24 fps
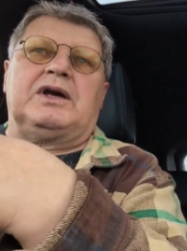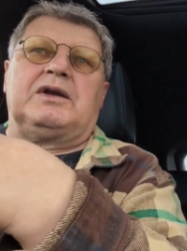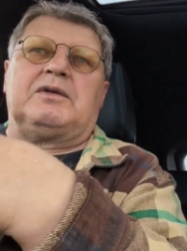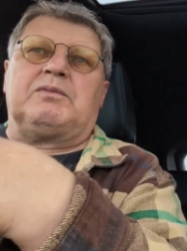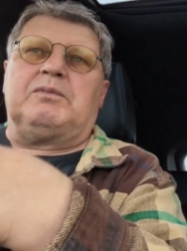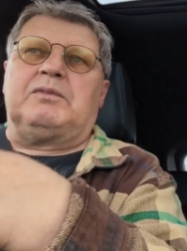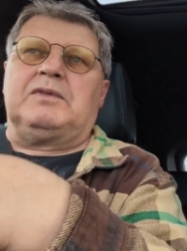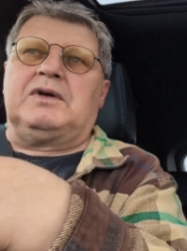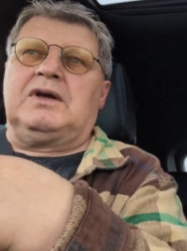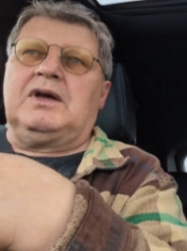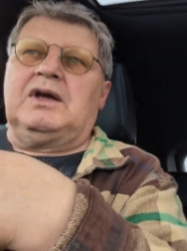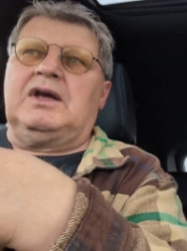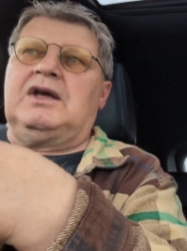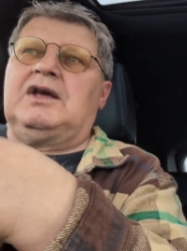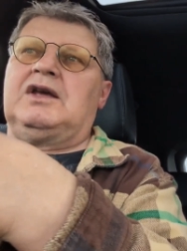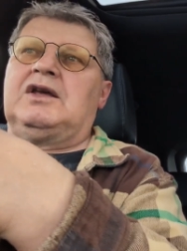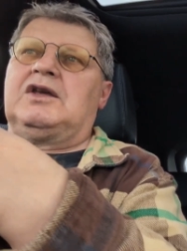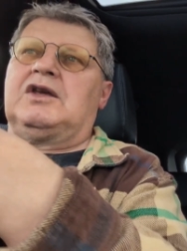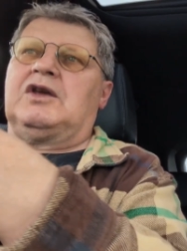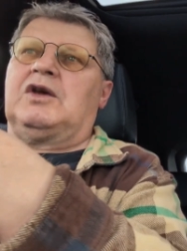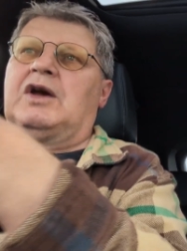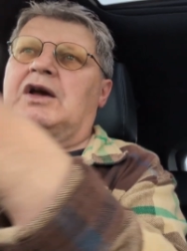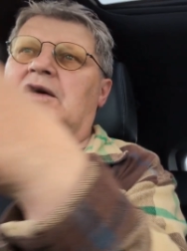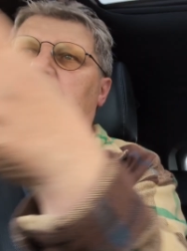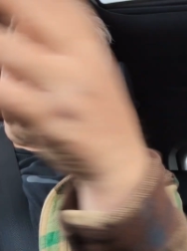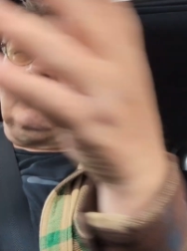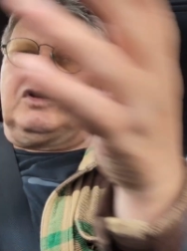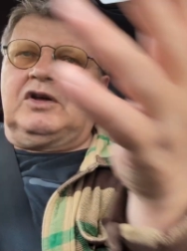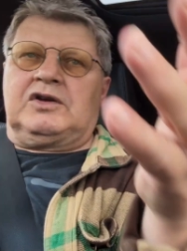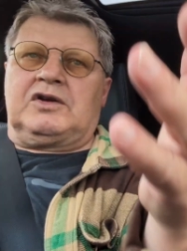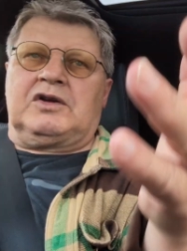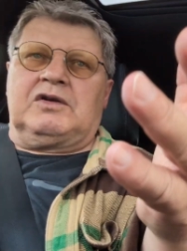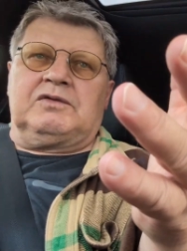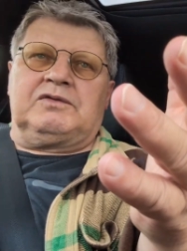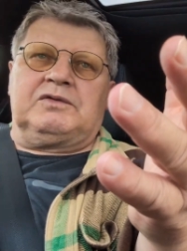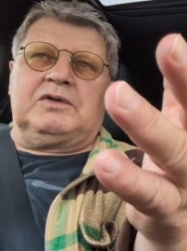where you have a
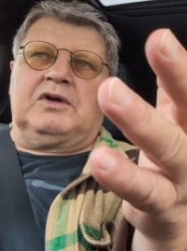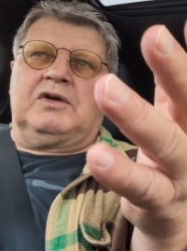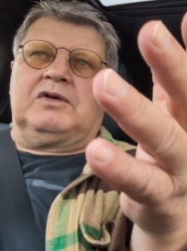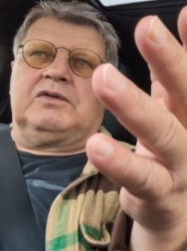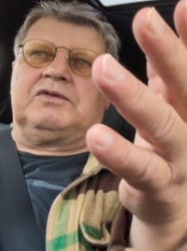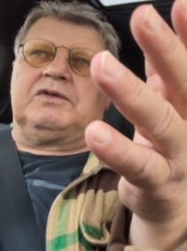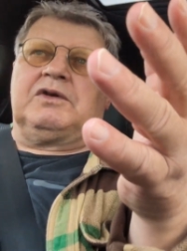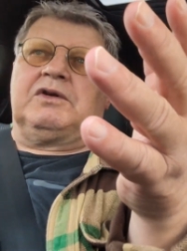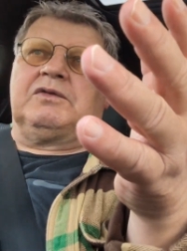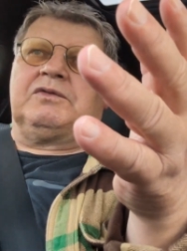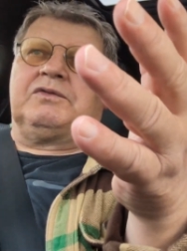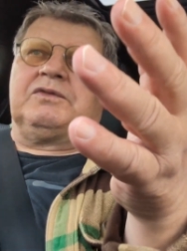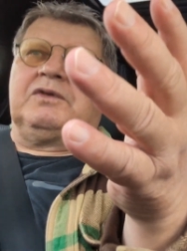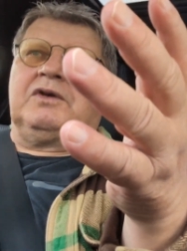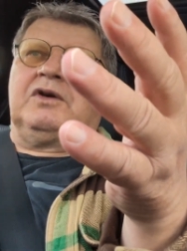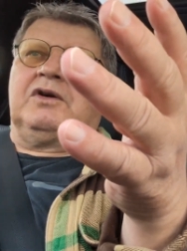lot of, of, of,